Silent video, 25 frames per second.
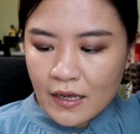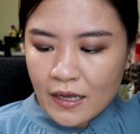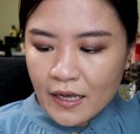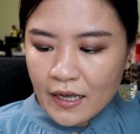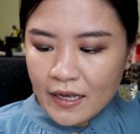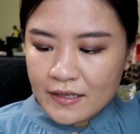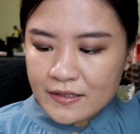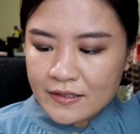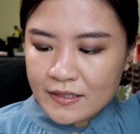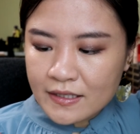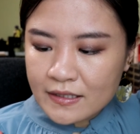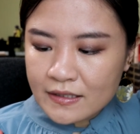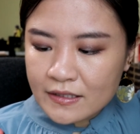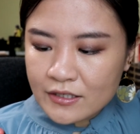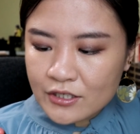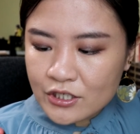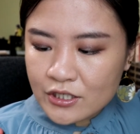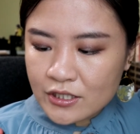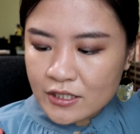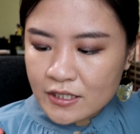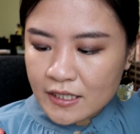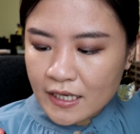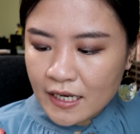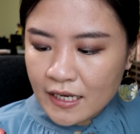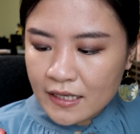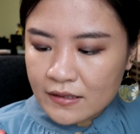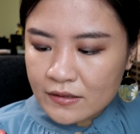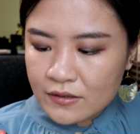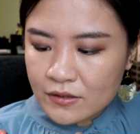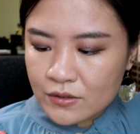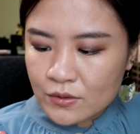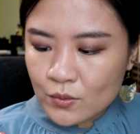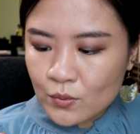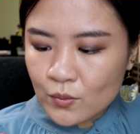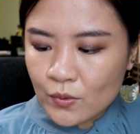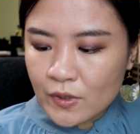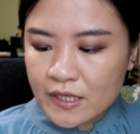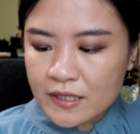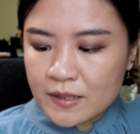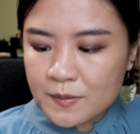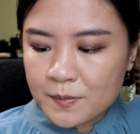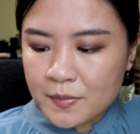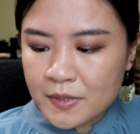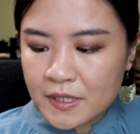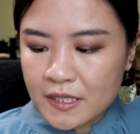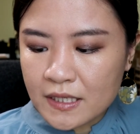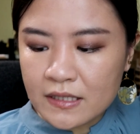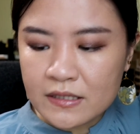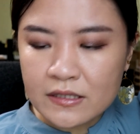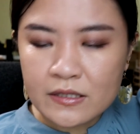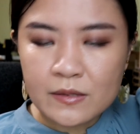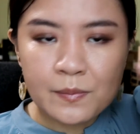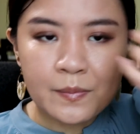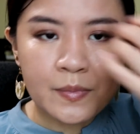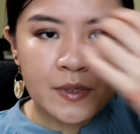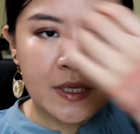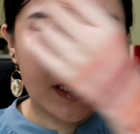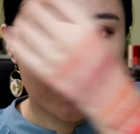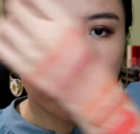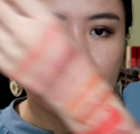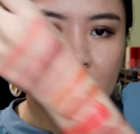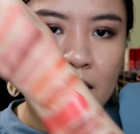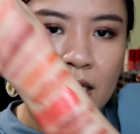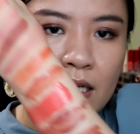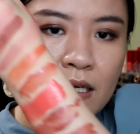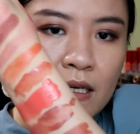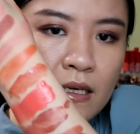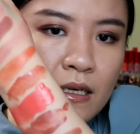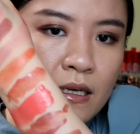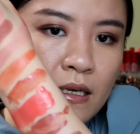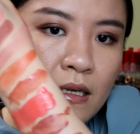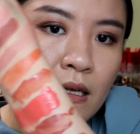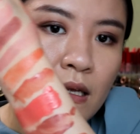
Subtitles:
It's in the shade Sweet Peach Peony.